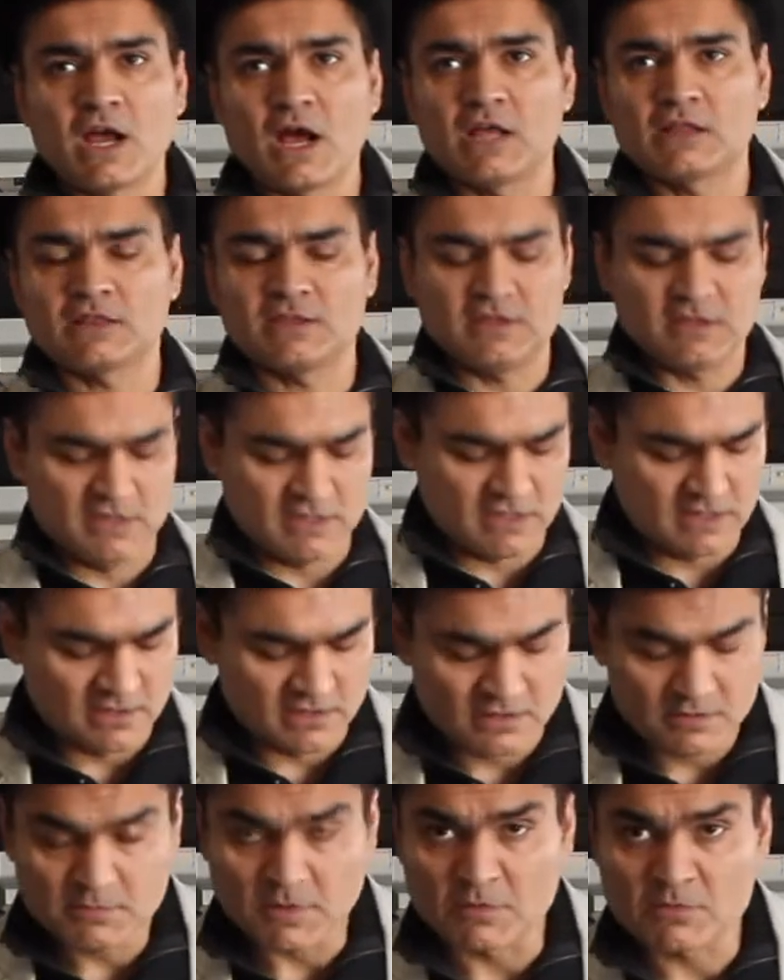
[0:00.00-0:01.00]
got
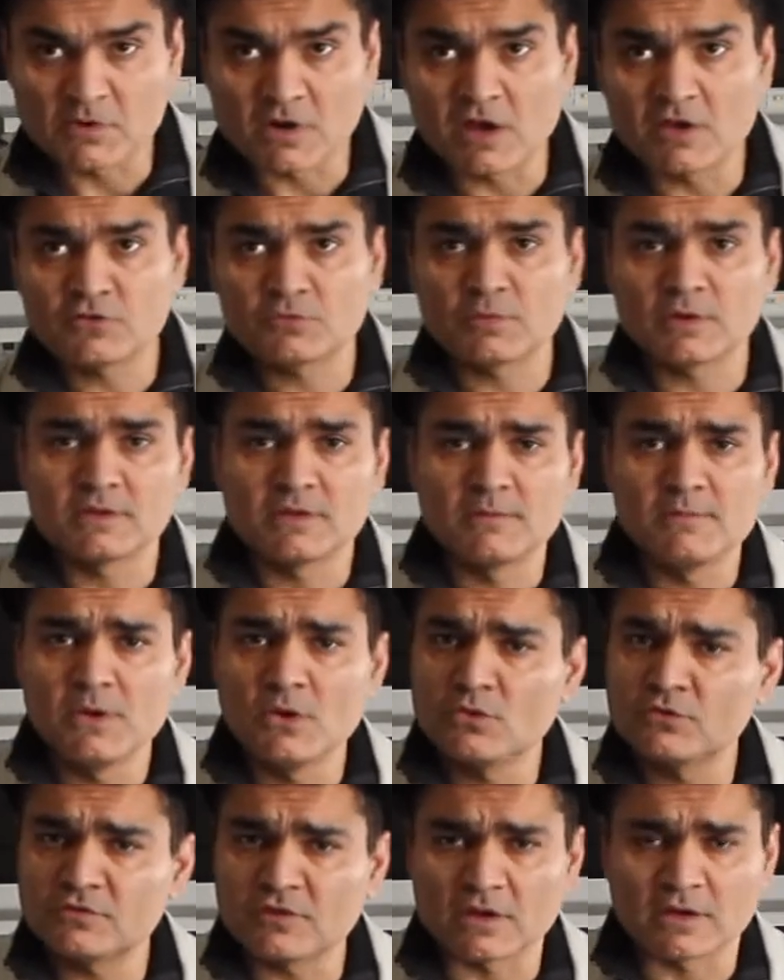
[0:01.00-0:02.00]
to memorize what the
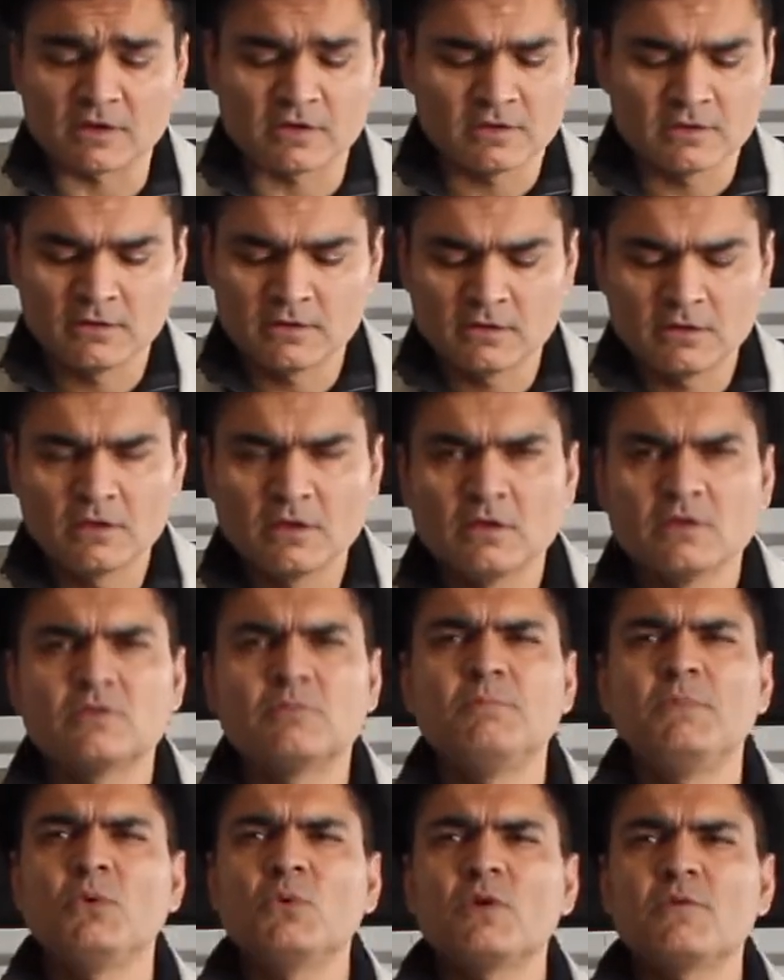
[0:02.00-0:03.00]
music. It's
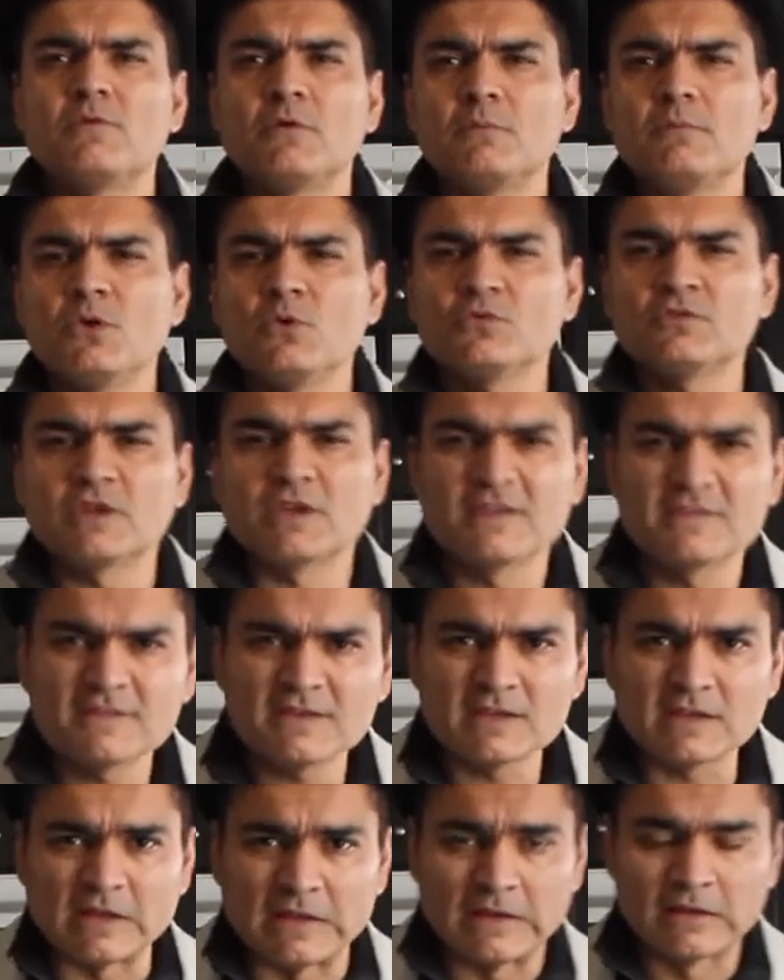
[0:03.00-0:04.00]
beautiful music,
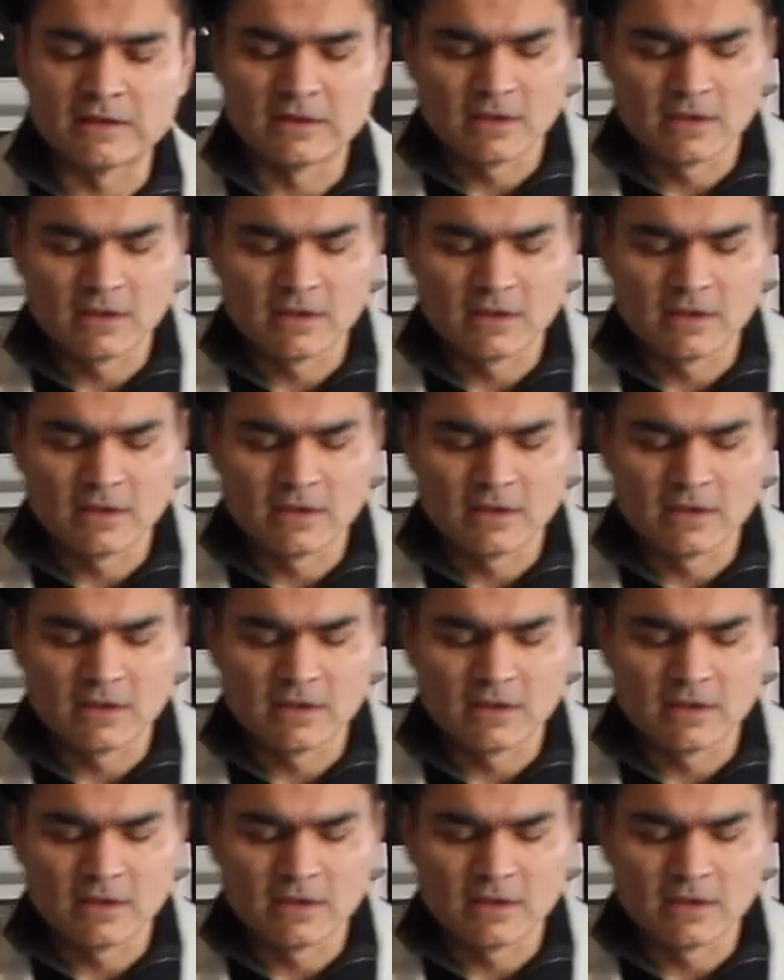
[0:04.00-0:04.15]
isn't it?